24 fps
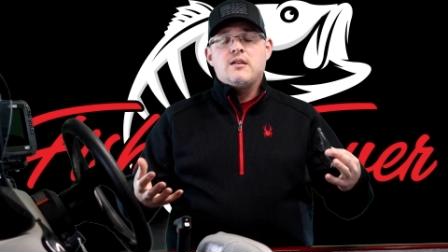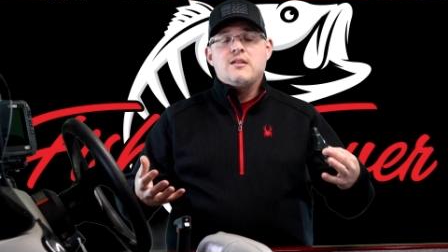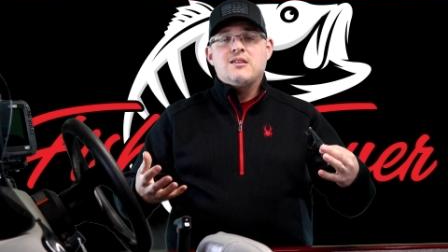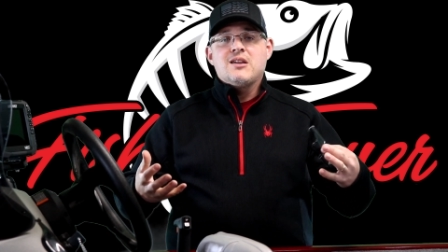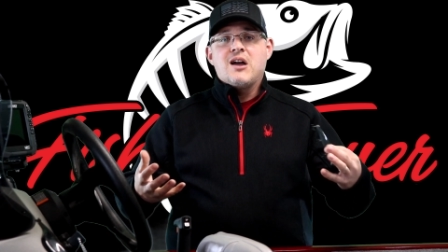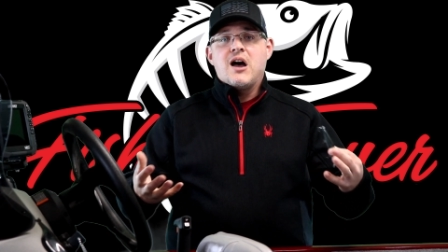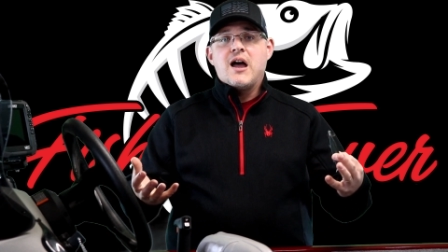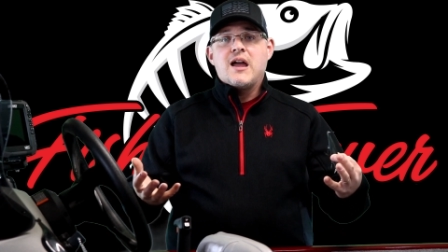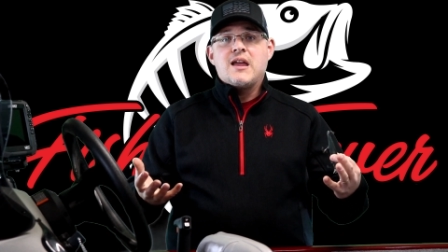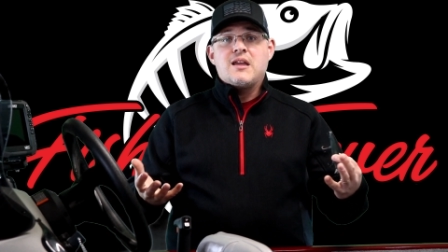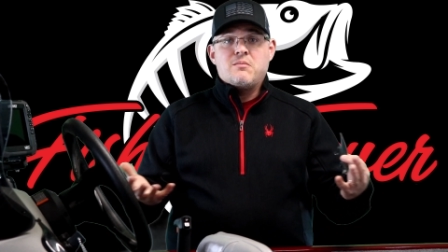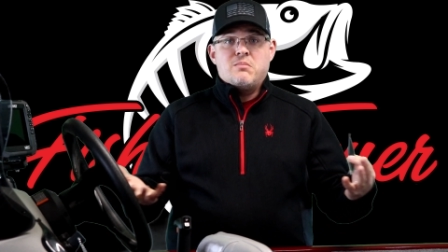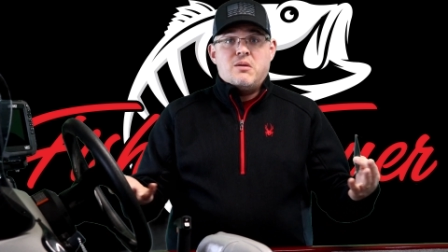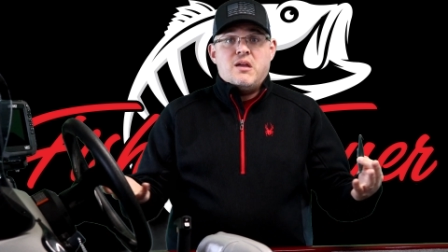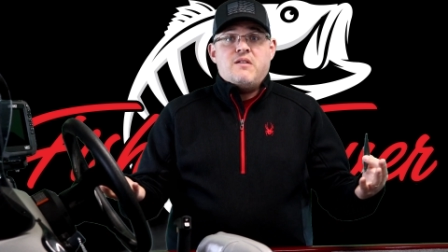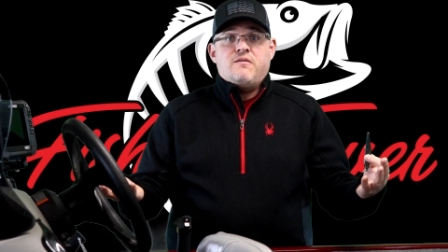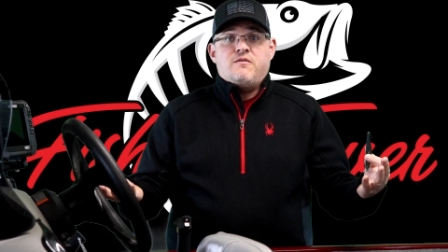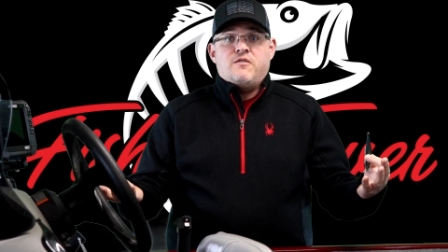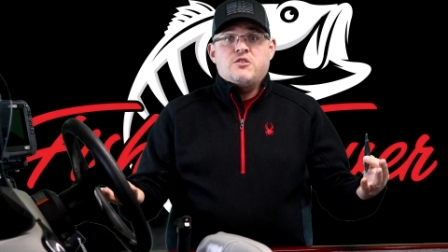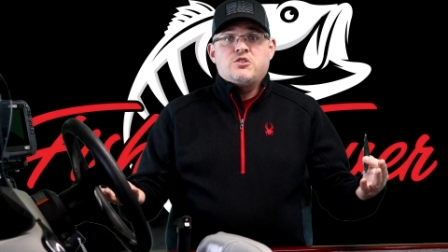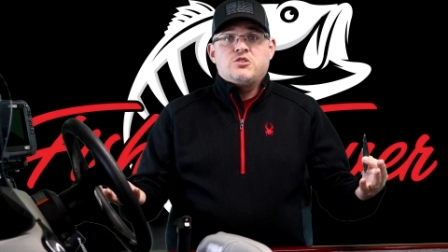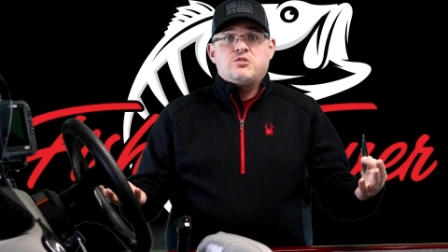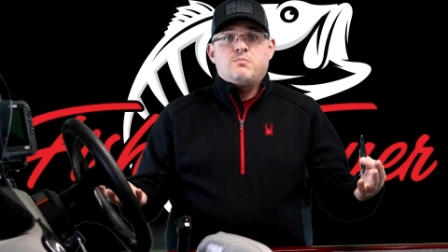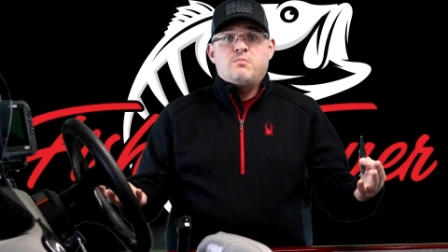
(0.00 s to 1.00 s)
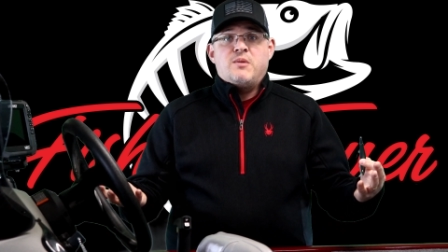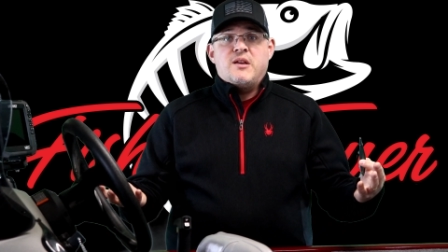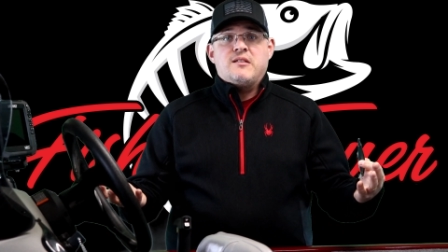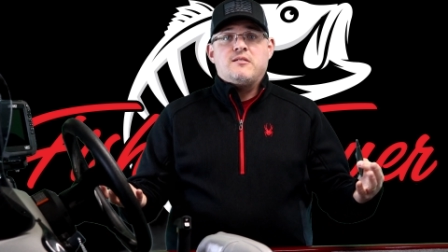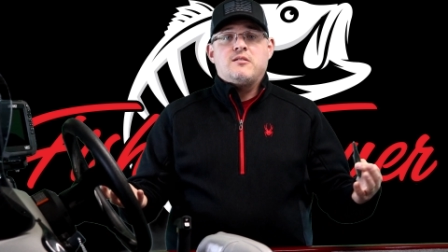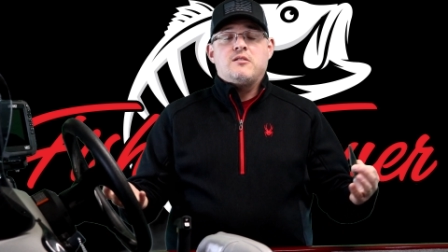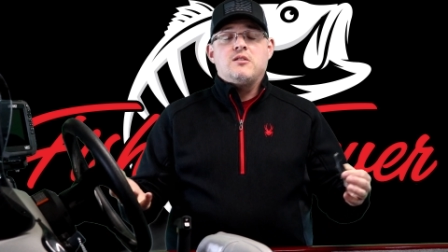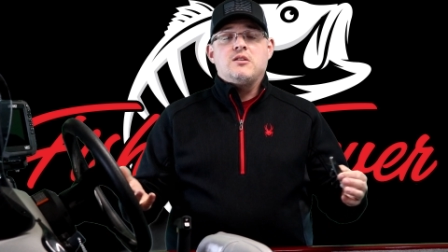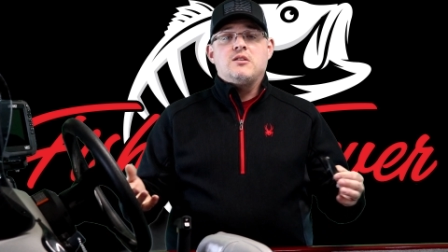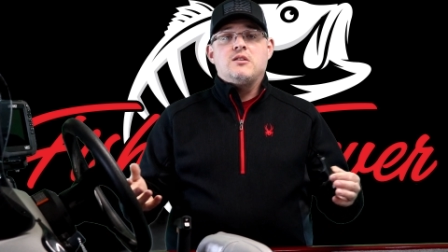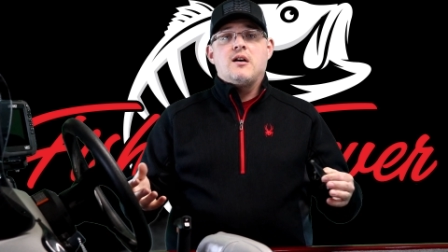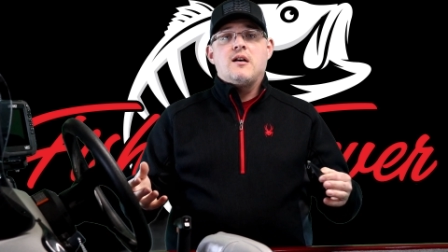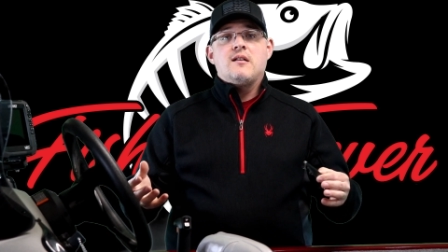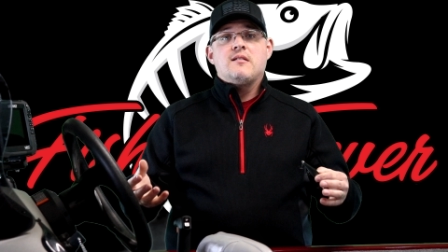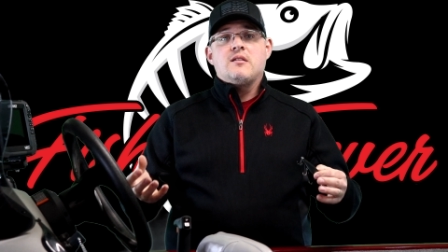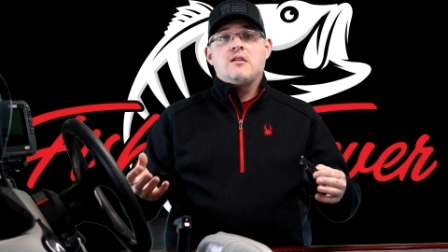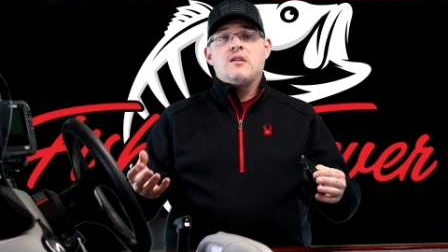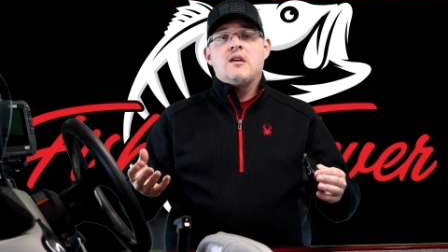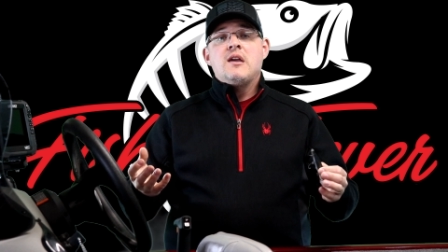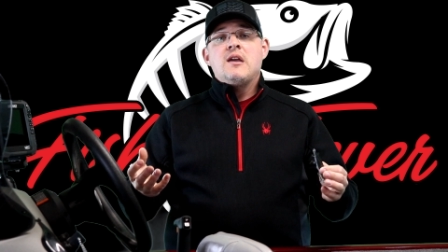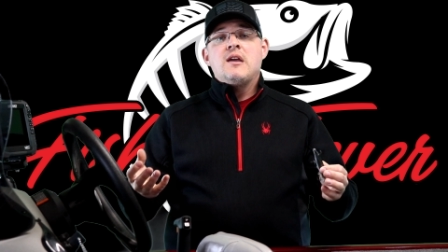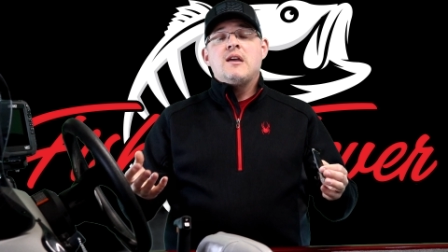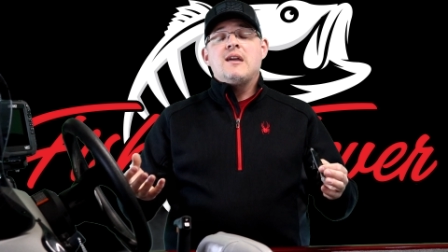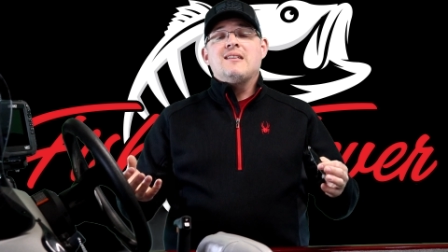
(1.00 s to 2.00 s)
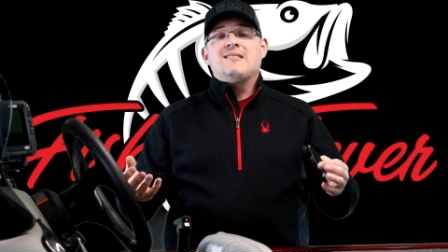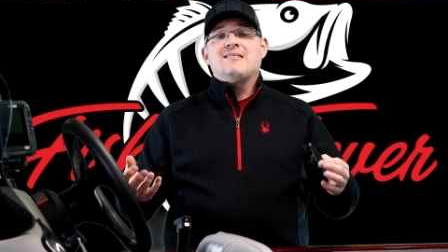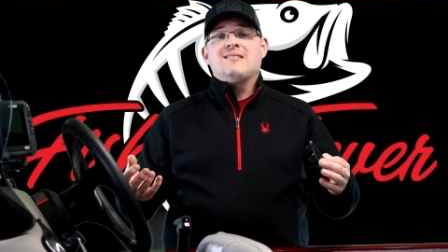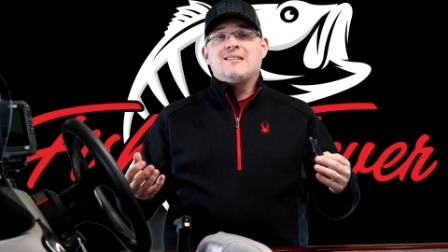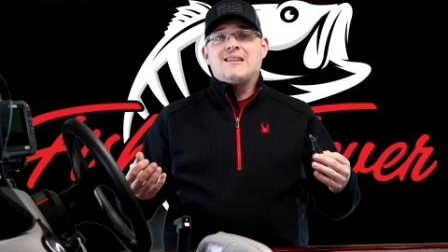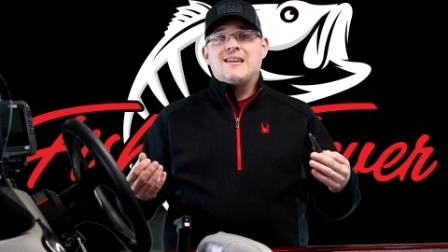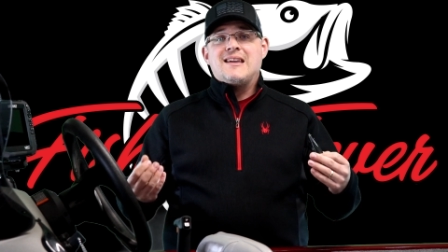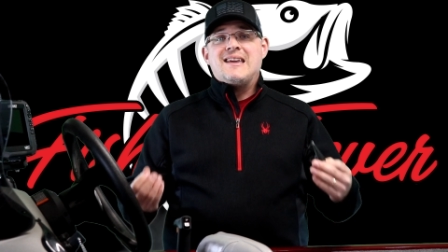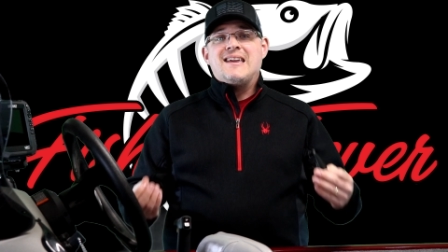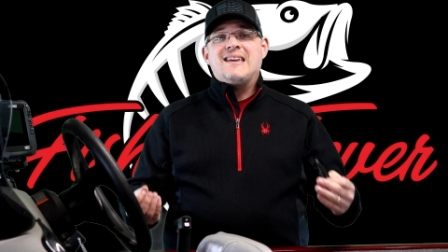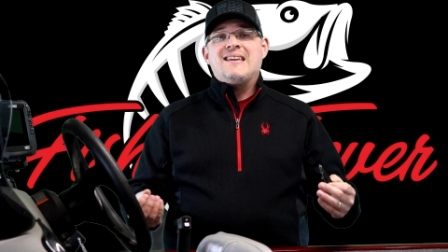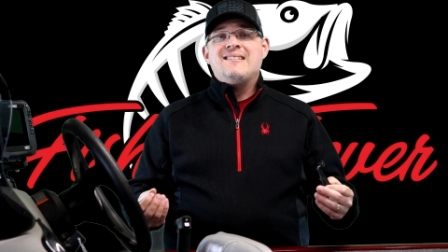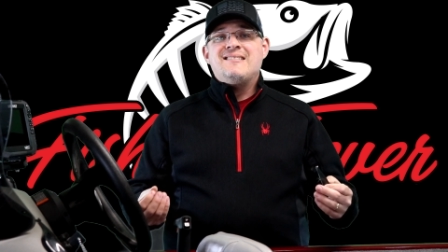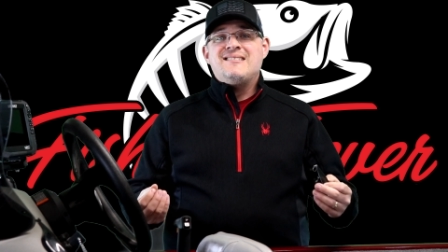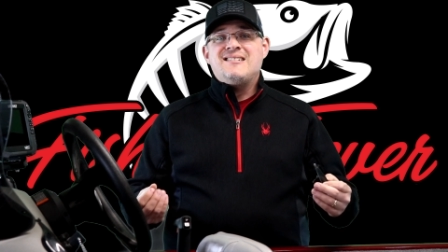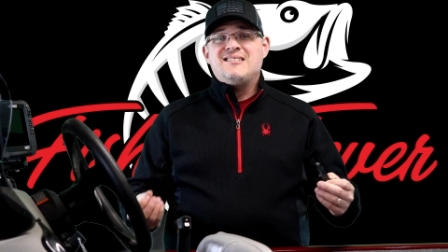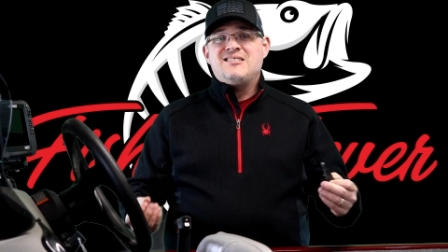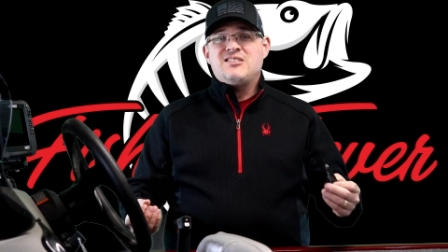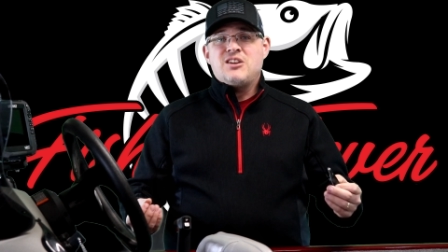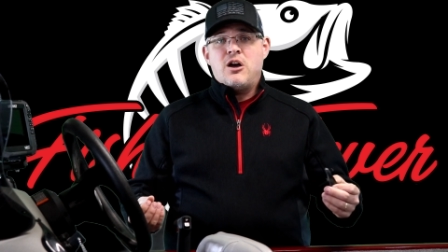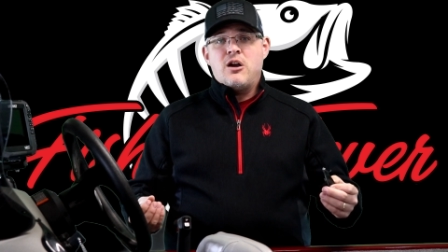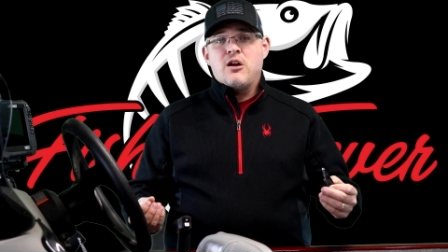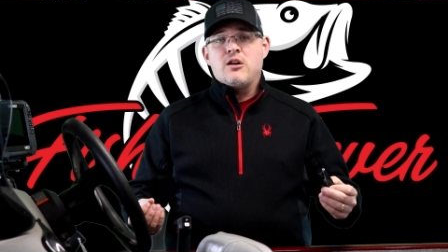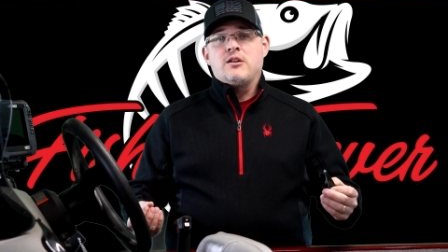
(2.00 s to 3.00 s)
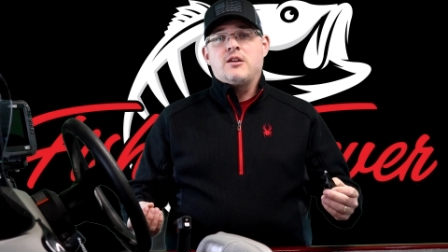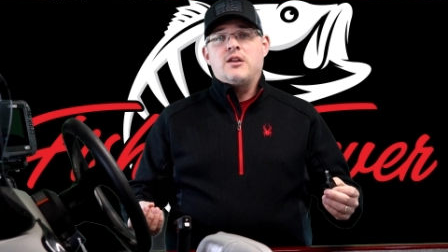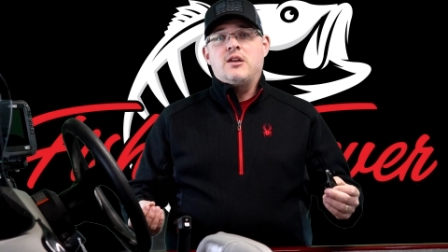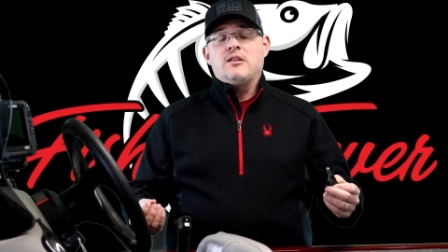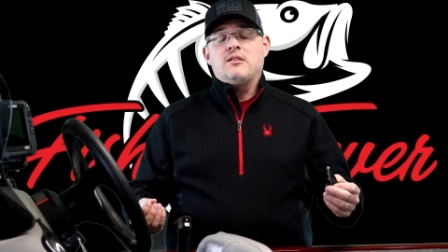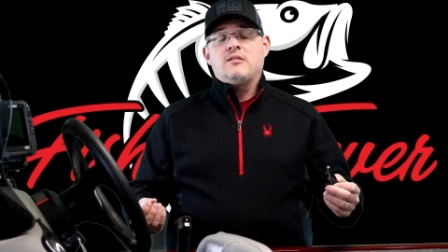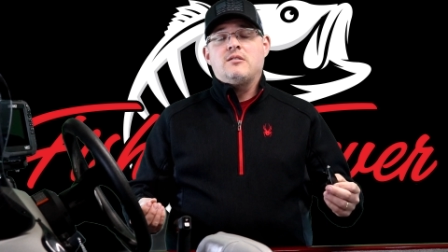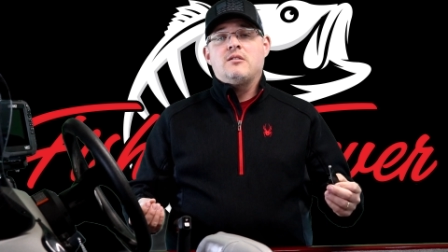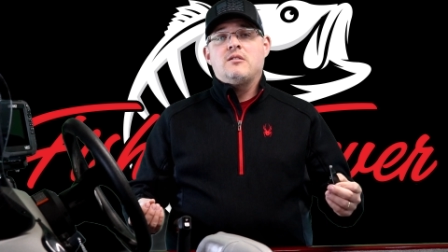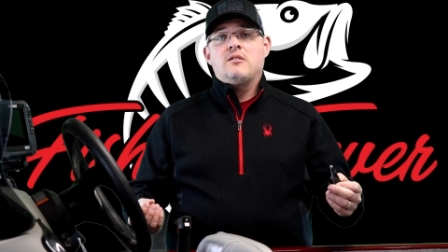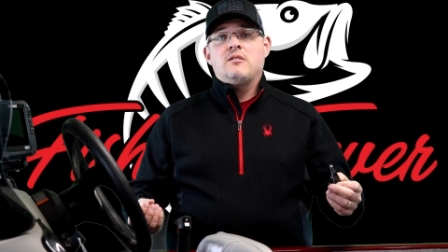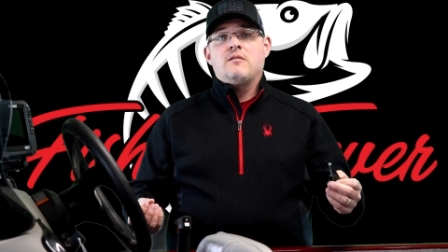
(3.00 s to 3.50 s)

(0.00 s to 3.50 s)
dying bait fish basically does. It's an easy target